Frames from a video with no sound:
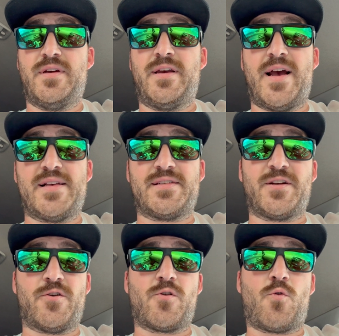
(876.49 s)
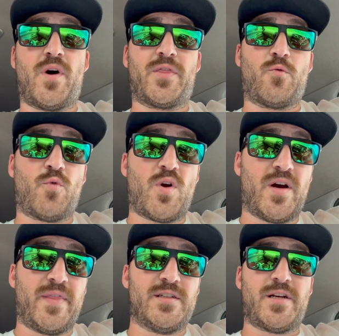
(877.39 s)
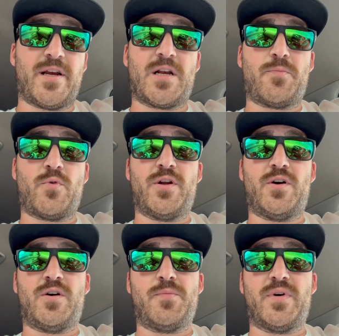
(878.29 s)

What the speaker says: He hasn't gone on quite the run that Jacob went on,